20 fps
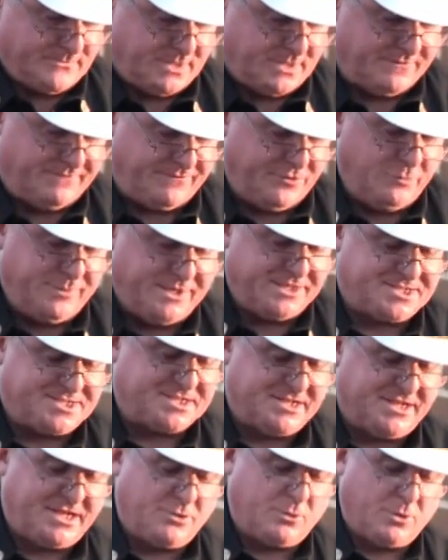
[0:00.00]
A few
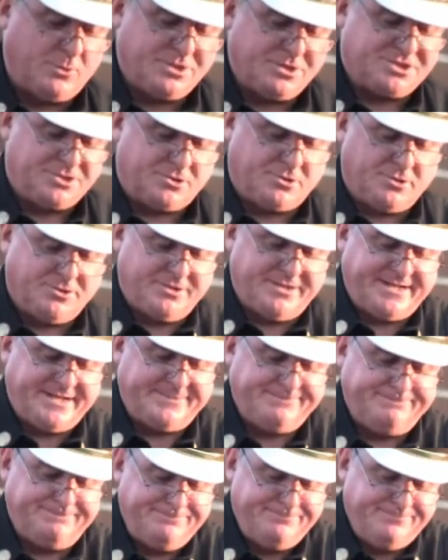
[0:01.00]
minutes later, we were told
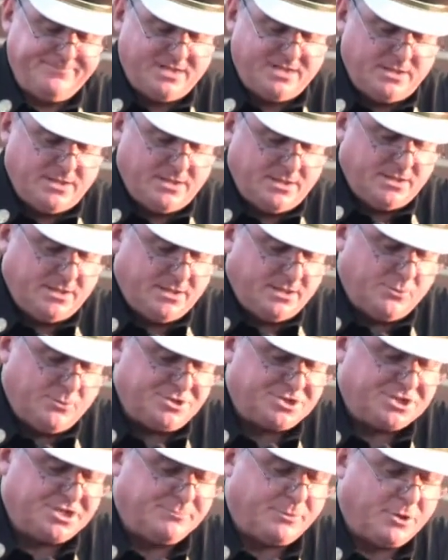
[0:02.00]
that
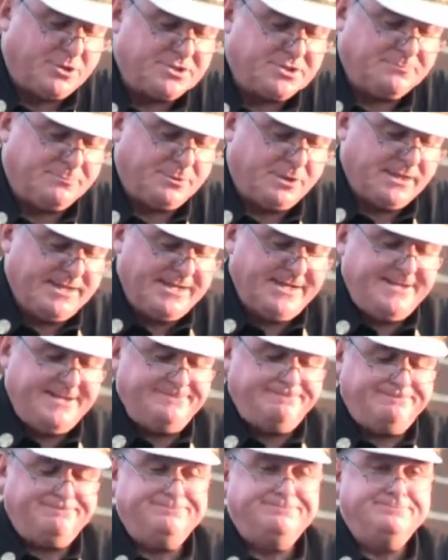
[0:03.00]
we should depart the
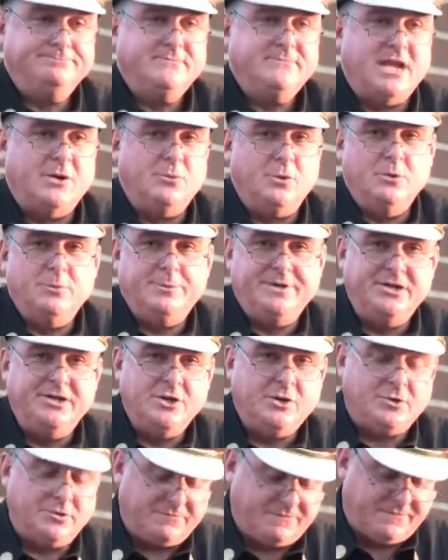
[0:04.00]
plane and we would be
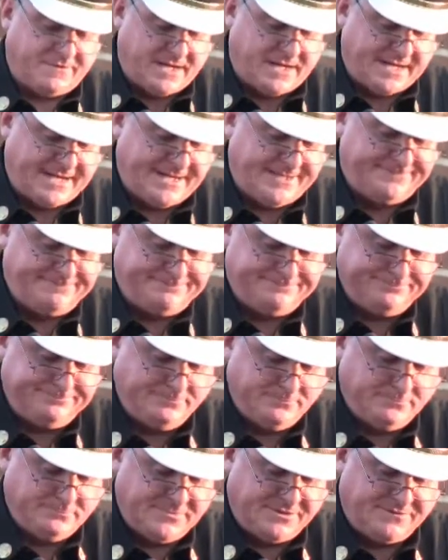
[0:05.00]
notified
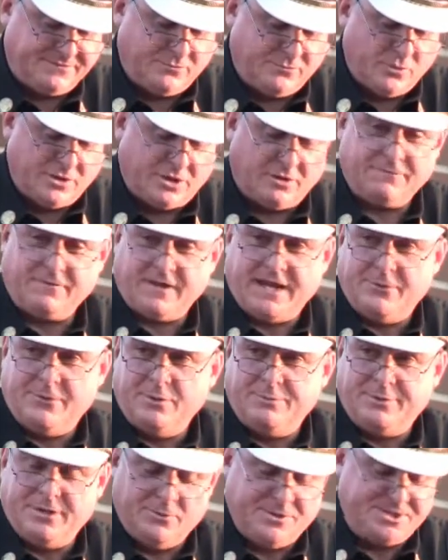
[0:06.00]
when our flight
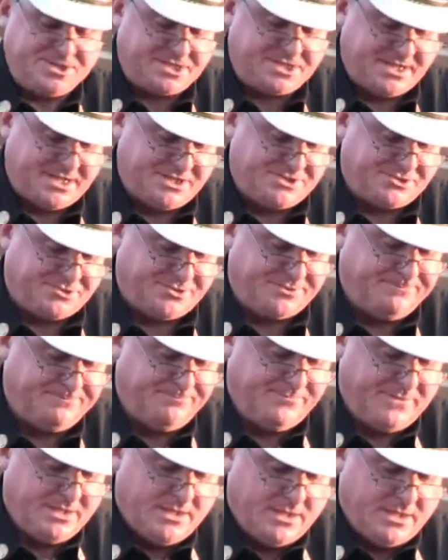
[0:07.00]
would be rescheduled.
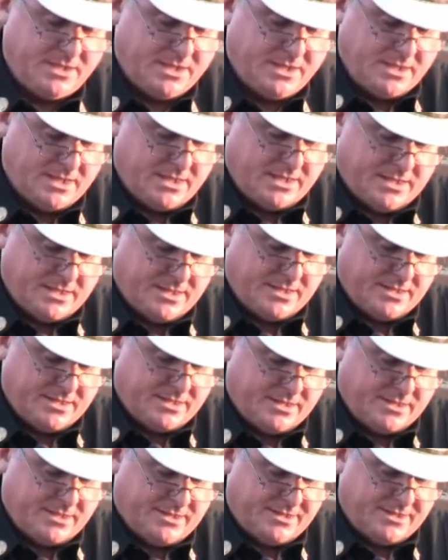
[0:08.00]

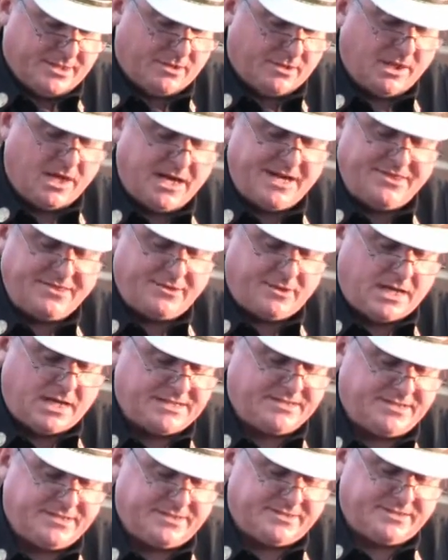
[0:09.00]
The airline
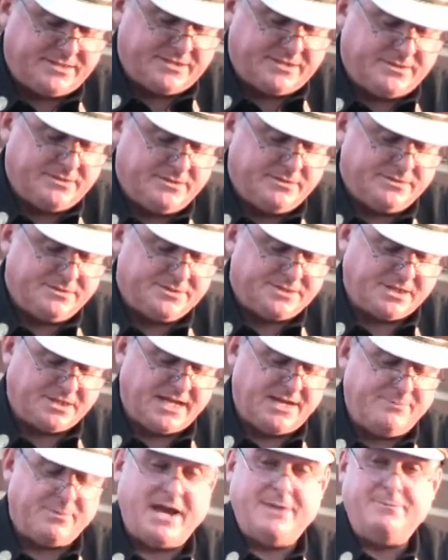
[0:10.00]
thought that the
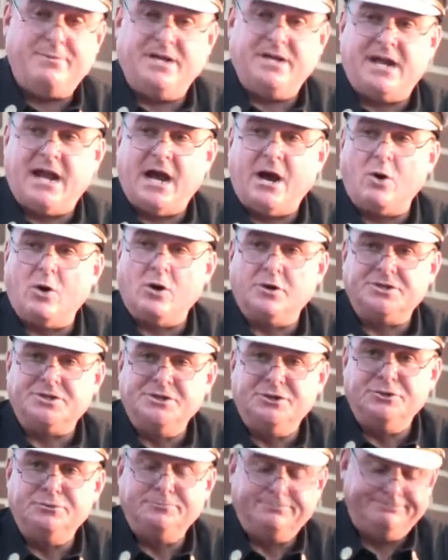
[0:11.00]
Delay might be an hour or
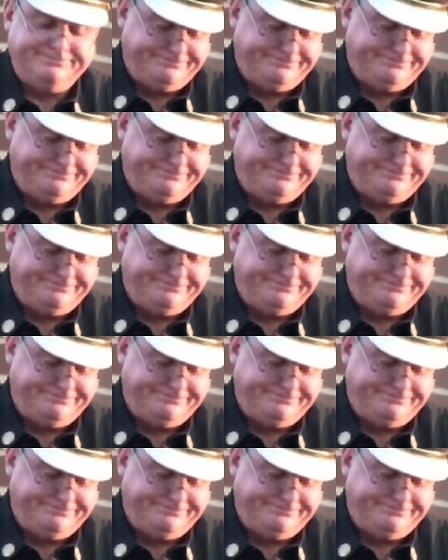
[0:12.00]
two.